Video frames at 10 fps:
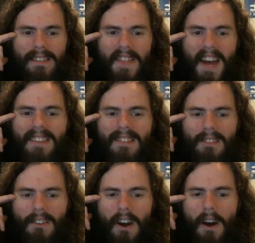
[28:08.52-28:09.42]

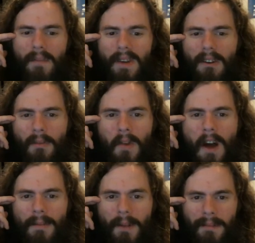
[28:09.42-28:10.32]
That's a bigger
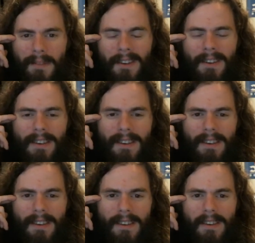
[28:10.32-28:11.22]
problem
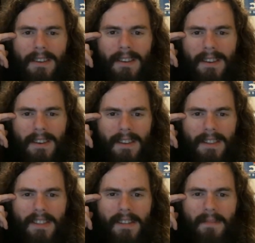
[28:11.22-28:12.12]

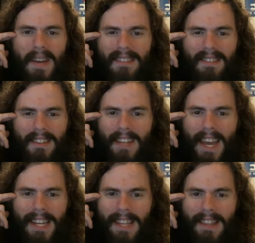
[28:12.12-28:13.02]
than basically
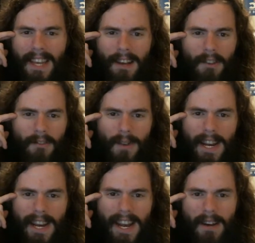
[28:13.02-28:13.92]
anything else
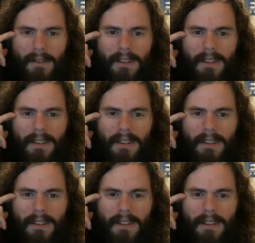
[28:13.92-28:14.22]
right now.